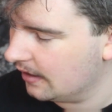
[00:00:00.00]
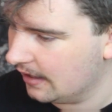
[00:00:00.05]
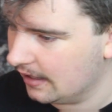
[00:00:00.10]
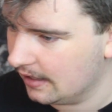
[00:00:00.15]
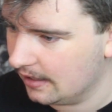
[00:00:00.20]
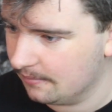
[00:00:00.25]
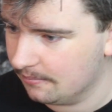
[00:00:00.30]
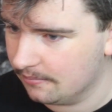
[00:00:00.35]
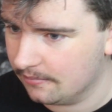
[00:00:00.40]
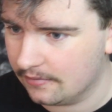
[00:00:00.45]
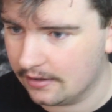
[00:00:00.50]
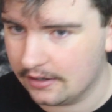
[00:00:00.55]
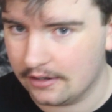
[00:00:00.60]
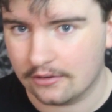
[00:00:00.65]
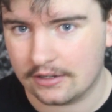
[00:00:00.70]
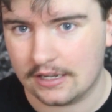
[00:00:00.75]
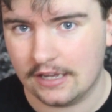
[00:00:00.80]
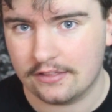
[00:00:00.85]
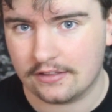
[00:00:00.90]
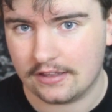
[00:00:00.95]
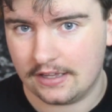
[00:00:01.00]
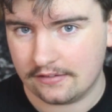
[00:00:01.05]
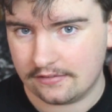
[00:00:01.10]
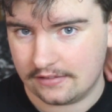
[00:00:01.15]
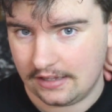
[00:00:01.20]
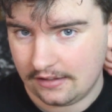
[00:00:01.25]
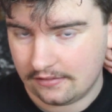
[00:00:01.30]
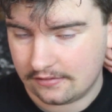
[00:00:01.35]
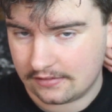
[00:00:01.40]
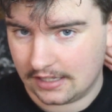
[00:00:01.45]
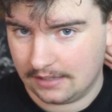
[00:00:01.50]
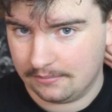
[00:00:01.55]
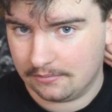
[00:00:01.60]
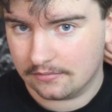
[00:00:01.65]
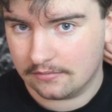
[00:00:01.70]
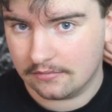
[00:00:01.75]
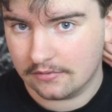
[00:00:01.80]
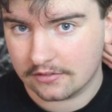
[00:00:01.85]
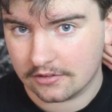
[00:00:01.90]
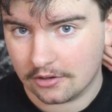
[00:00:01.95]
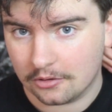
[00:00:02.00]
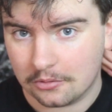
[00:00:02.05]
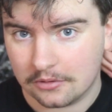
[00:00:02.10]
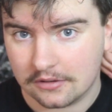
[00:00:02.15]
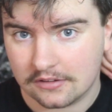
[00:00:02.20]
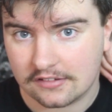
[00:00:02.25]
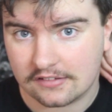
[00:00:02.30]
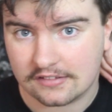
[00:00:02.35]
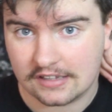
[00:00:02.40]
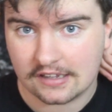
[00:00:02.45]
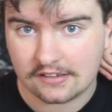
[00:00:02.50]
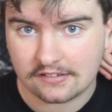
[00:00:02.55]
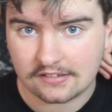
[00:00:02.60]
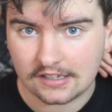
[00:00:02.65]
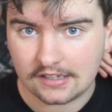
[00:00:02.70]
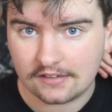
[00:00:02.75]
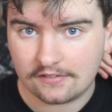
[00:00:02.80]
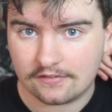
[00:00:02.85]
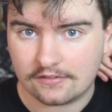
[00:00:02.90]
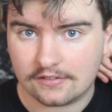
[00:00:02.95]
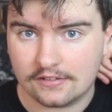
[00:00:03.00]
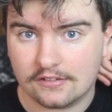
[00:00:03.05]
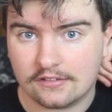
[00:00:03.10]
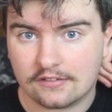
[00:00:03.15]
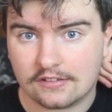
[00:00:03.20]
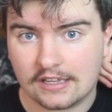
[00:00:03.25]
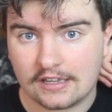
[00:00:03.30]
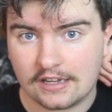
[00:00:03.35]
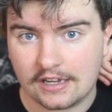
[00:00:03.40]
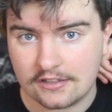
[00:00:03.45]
and I'll catch you guys next time. As always, stay safe and stay